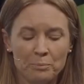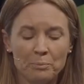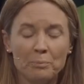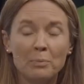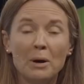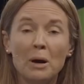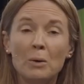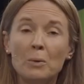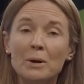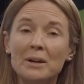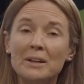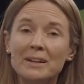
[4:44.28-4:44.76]

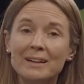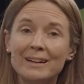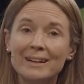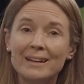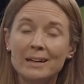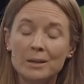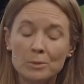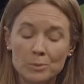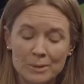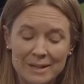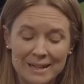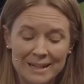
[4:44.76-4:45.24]
Pawan
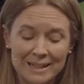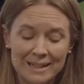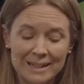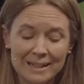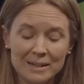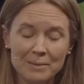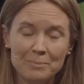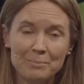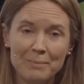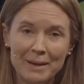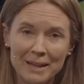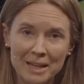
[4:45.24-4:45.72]
Agrawal,
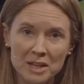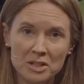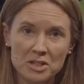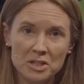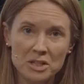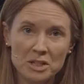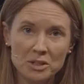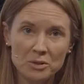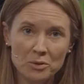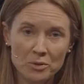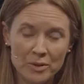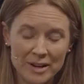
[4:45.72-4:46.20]

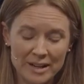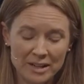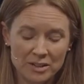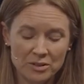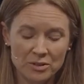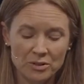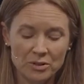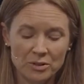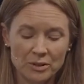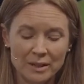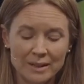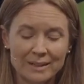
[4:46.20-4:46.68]
Managing
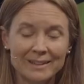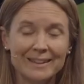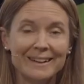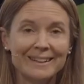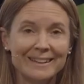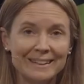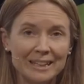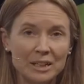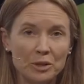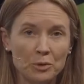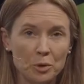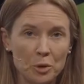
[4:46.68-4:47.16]
Director at
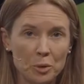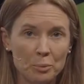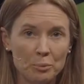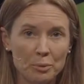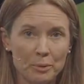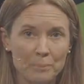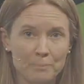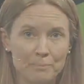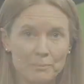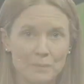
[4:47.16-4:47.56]
Naini Group.